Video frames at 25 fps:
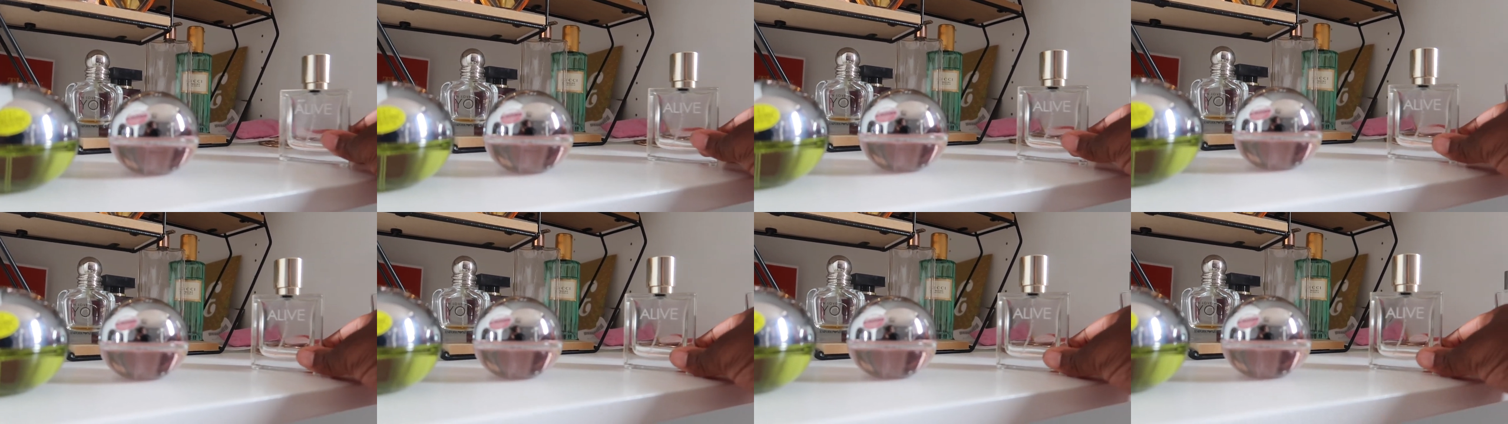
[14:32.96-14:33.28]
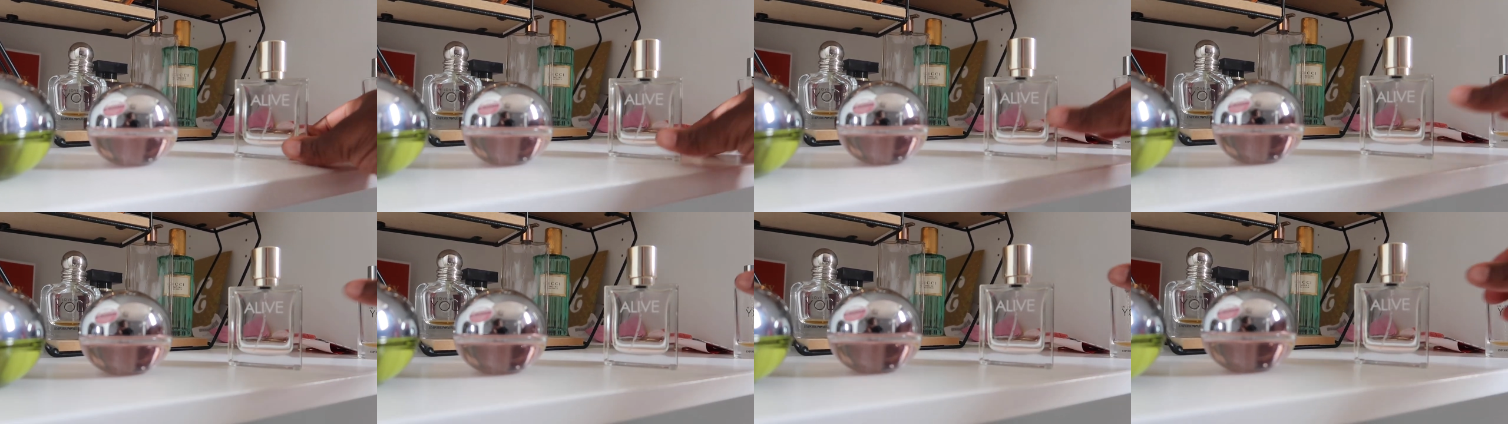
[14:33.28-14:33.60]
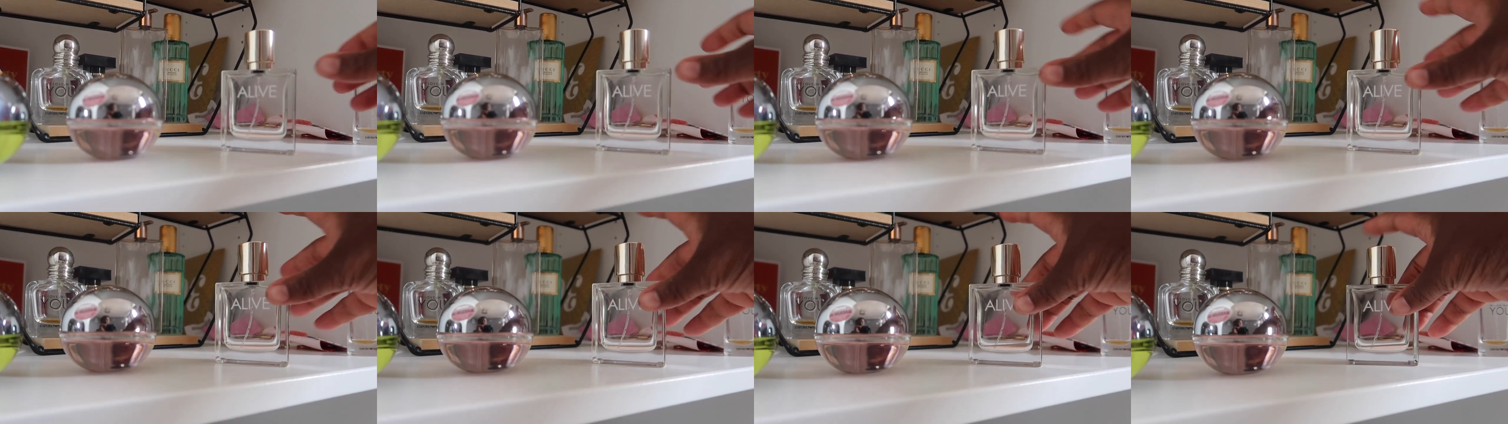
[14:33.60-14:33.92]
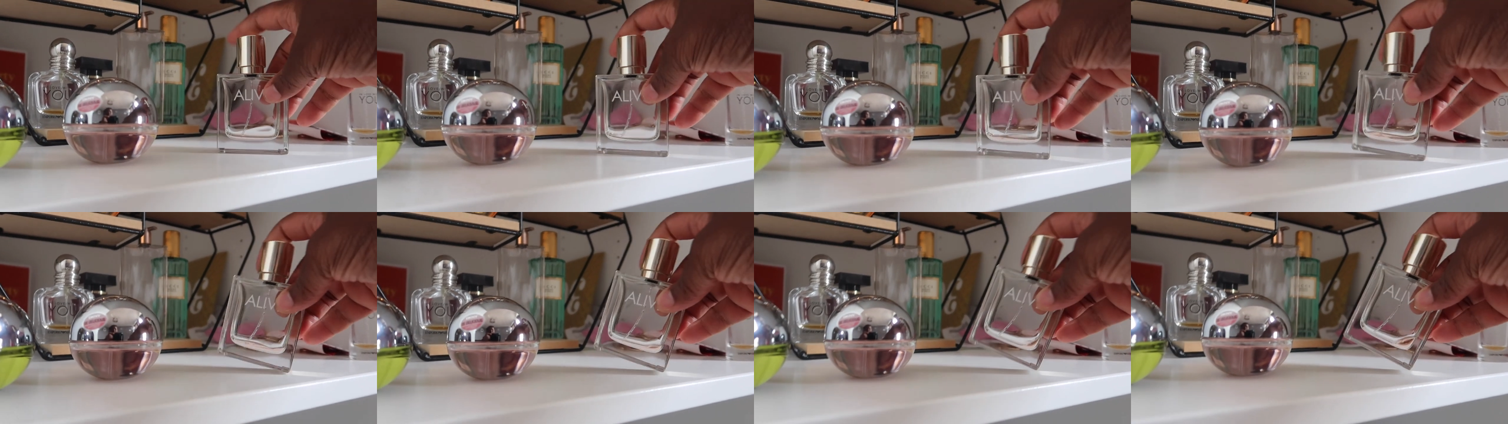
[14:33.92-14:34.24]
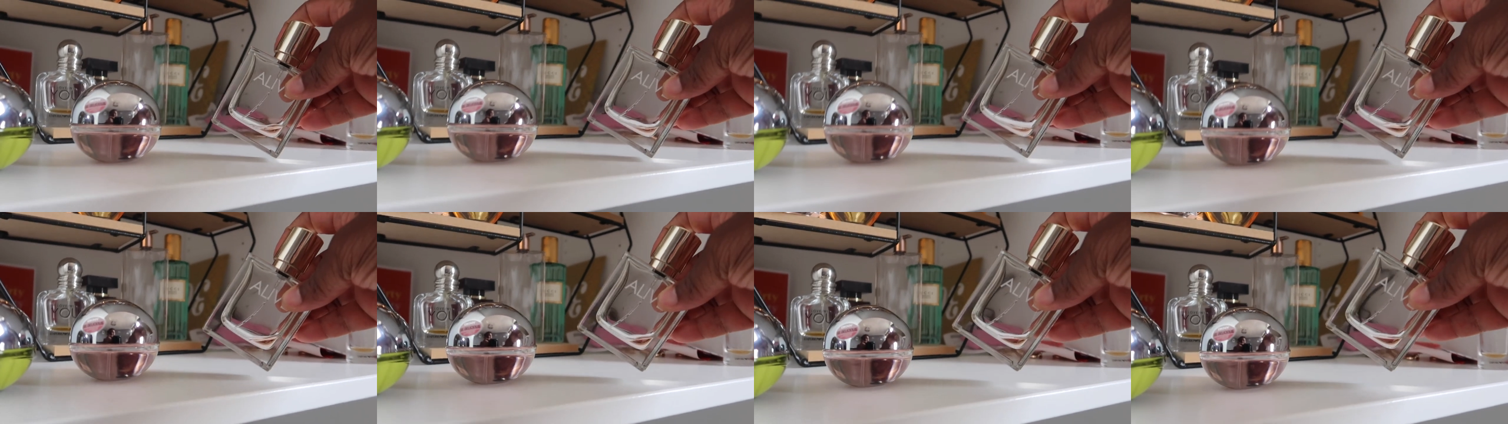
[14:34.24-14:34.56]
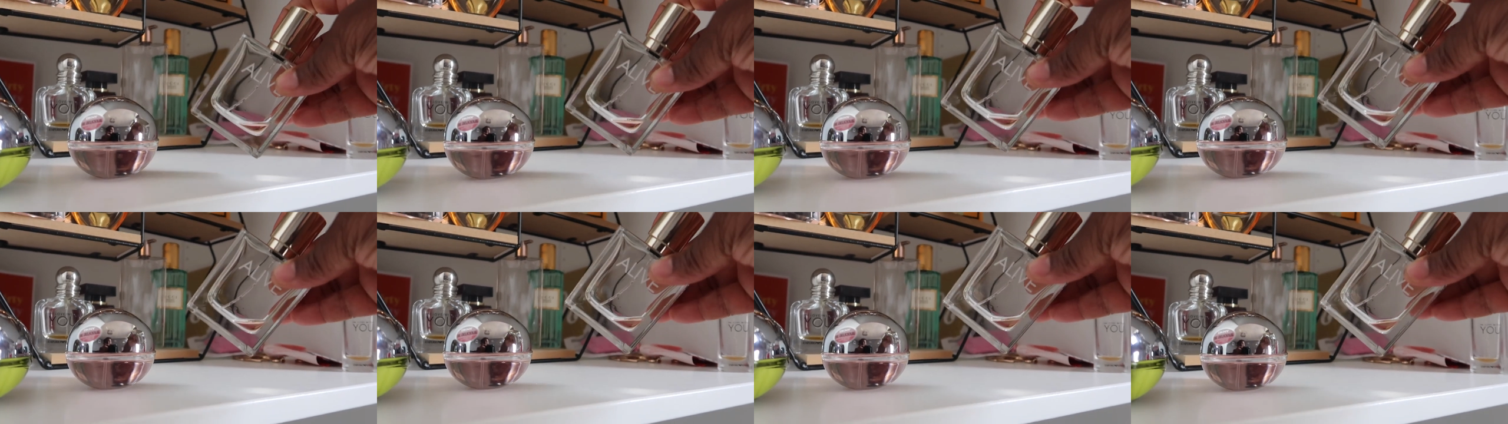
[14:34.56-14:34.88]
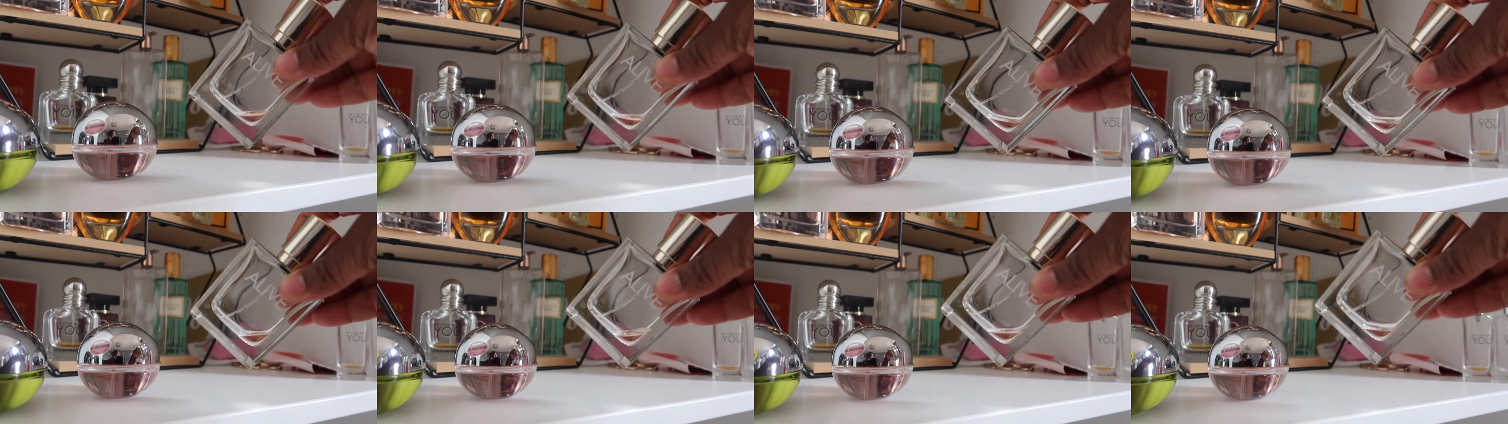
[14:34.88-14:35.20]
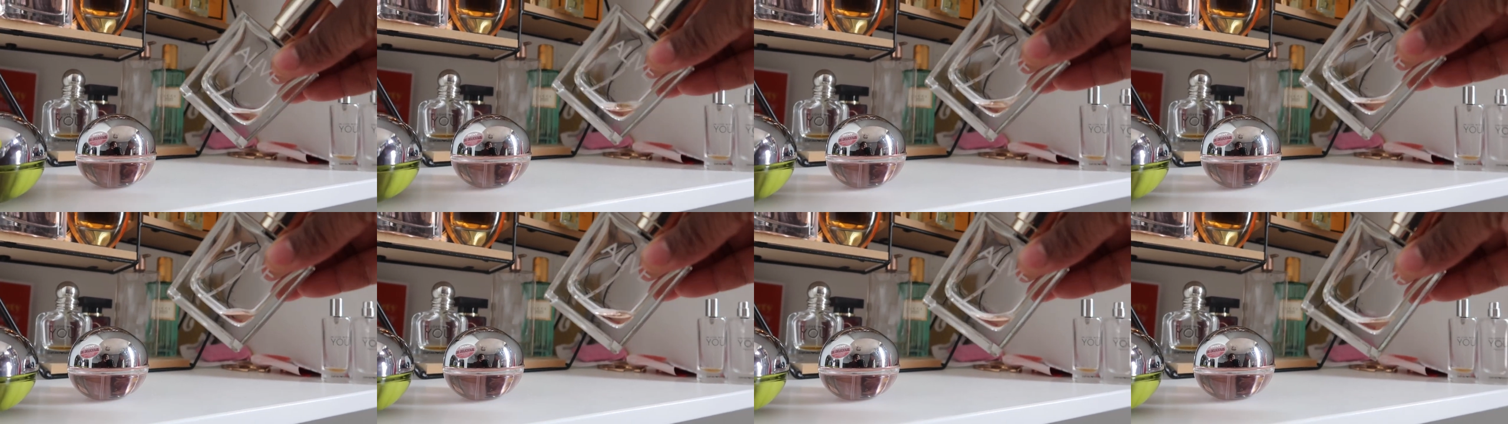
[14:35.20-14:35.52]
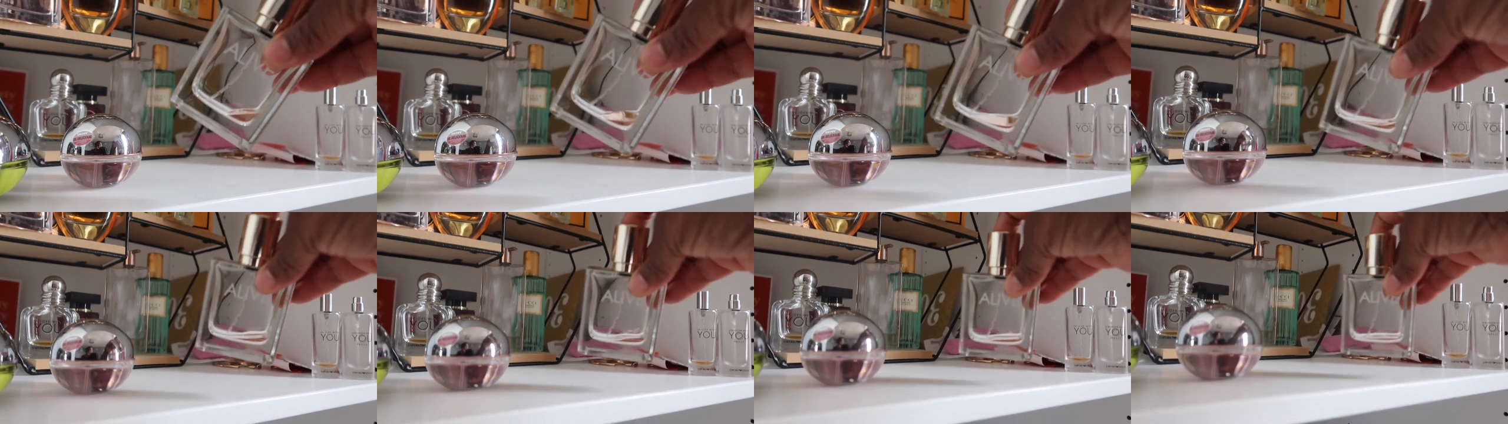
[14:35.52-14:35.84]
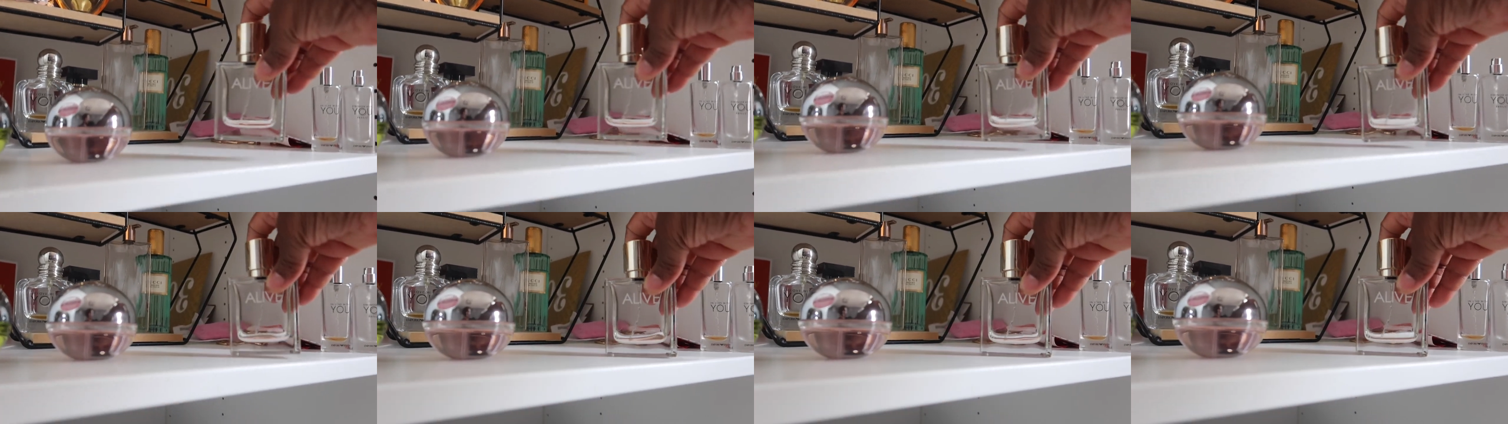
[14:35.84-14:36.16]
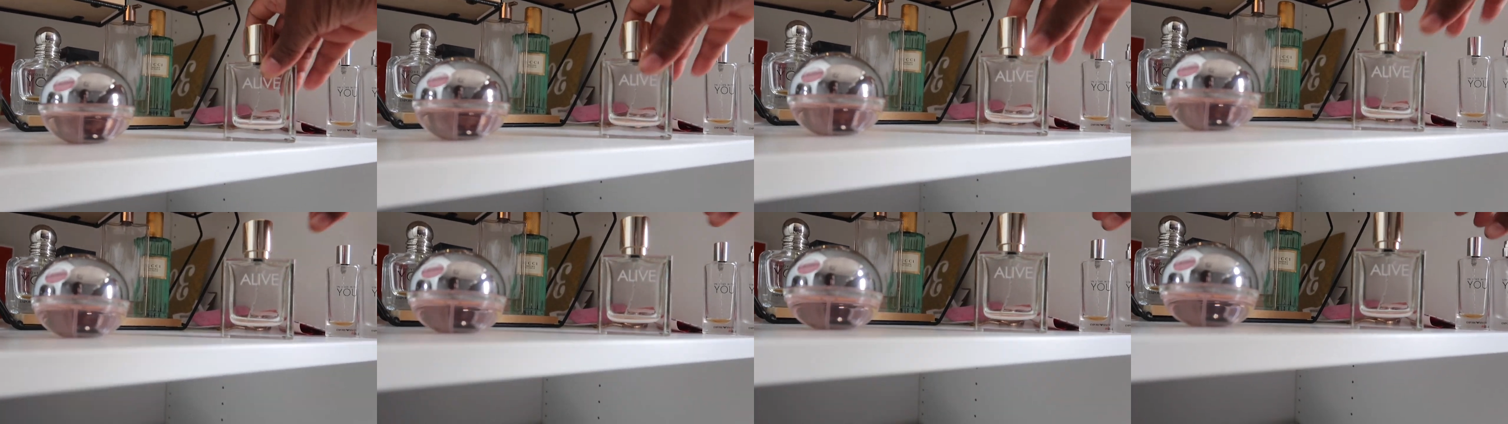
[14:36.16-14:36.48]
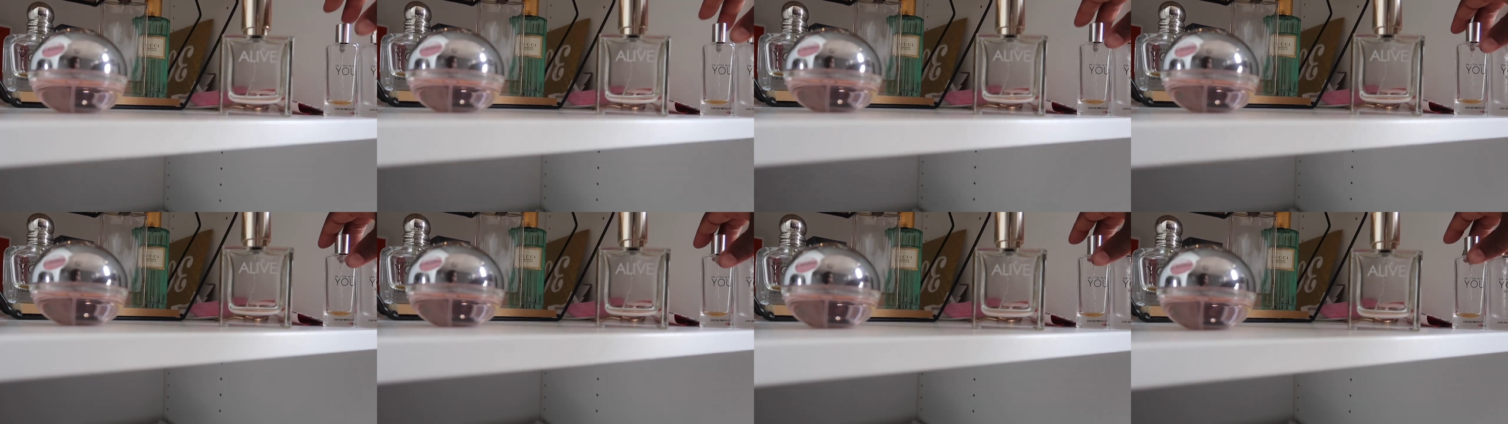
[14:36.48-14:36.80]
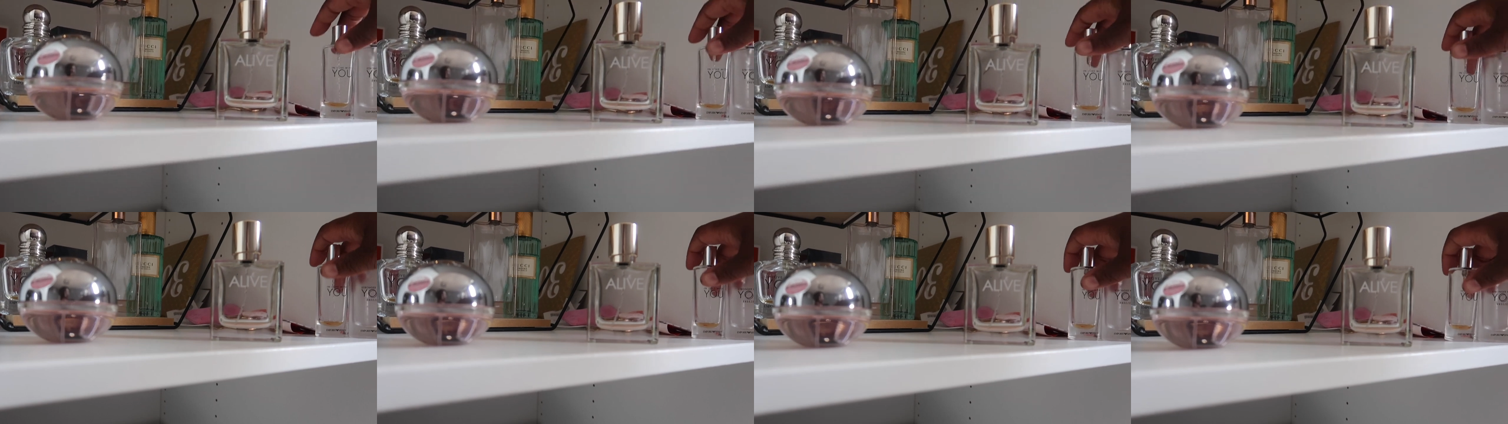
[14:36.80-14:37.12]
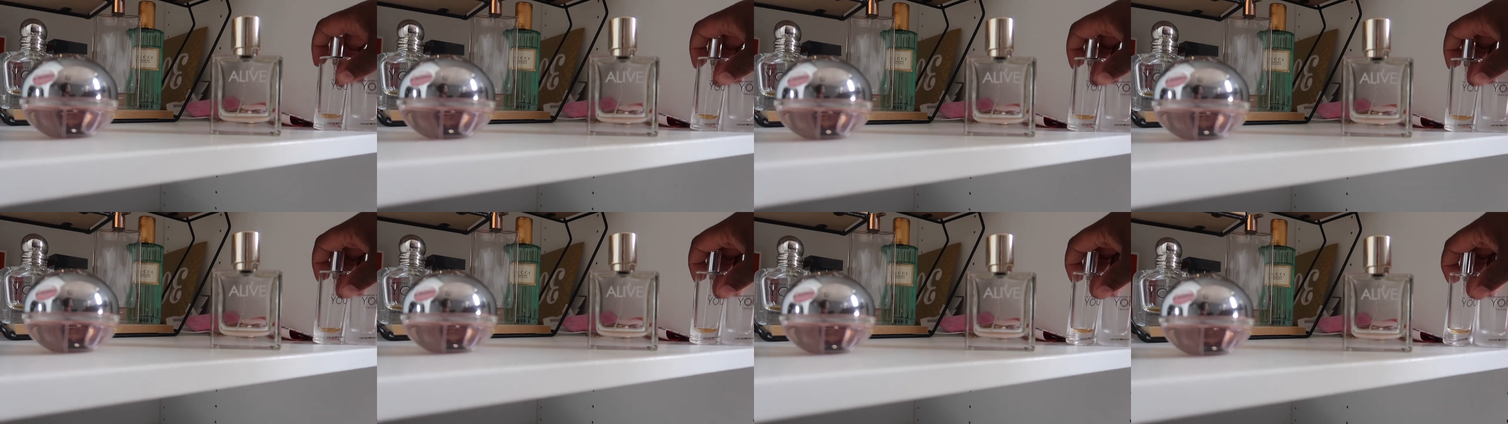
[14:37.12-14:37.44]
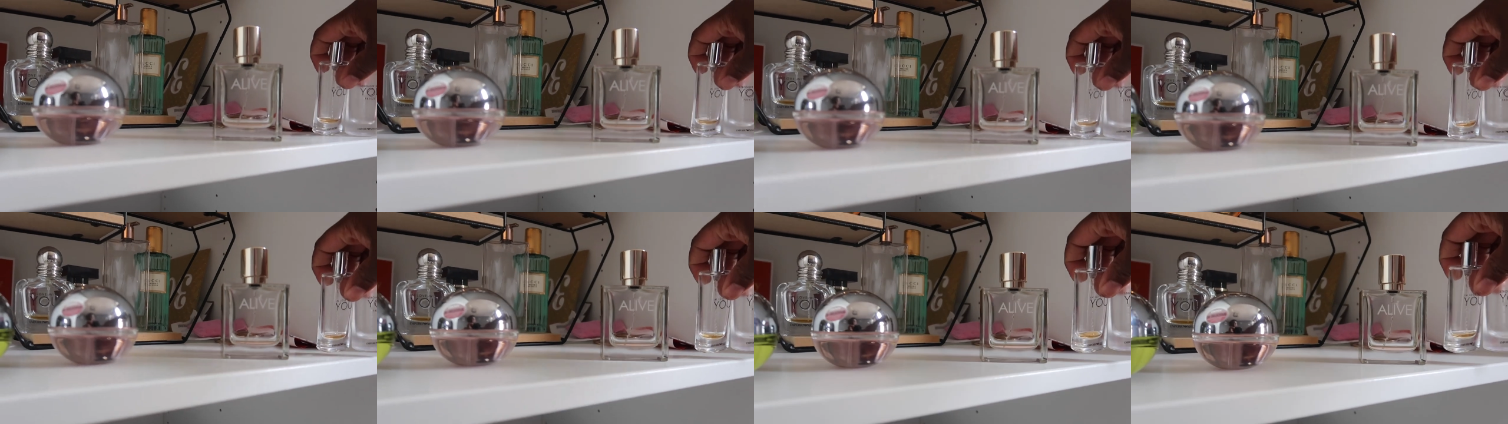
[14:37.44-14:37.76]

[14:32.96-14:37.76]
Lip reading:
(no speaker visible)